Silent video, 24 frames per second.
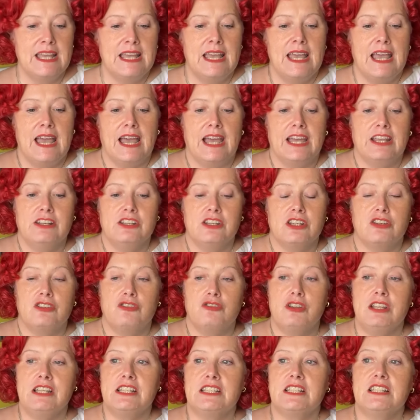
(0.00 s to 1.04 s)
And
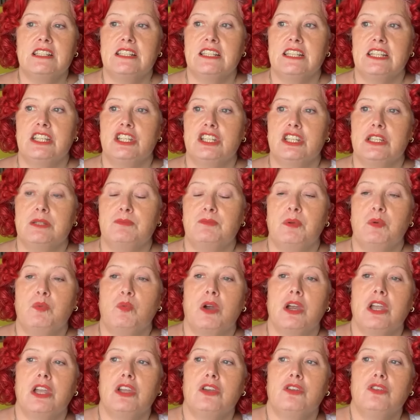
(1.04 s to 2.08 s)
recently she's been
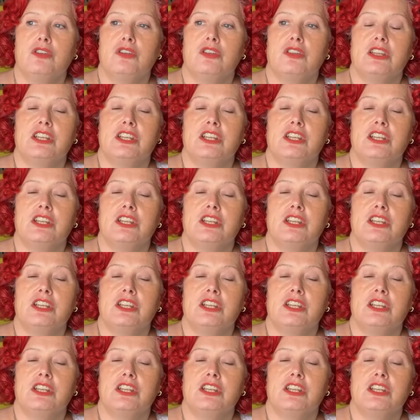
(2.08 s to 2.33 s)
working on a thing.